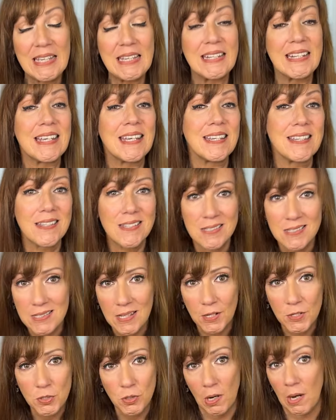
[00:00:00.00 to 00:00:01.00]
it is
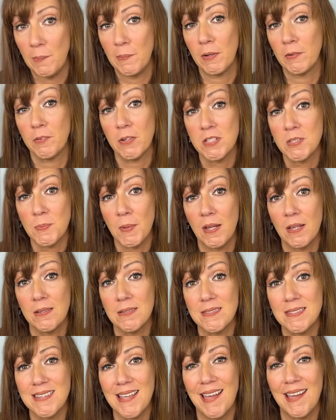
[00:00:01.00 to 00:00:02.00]
a trauma
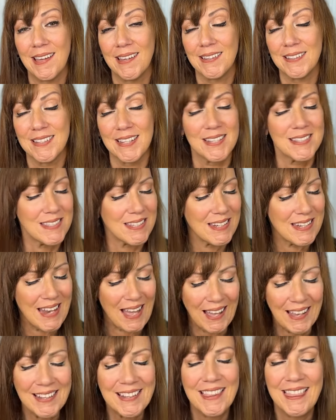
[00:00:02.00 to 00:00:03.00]
response and it's
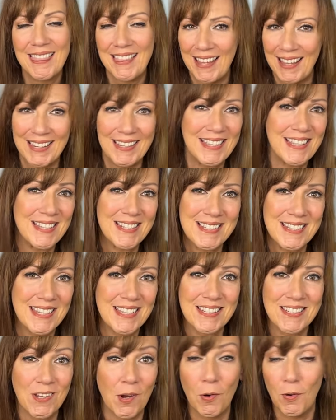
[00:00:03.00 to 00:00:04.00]
not that
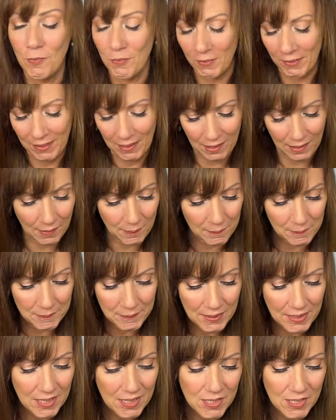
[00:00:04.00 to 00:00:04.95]
easy to overcome.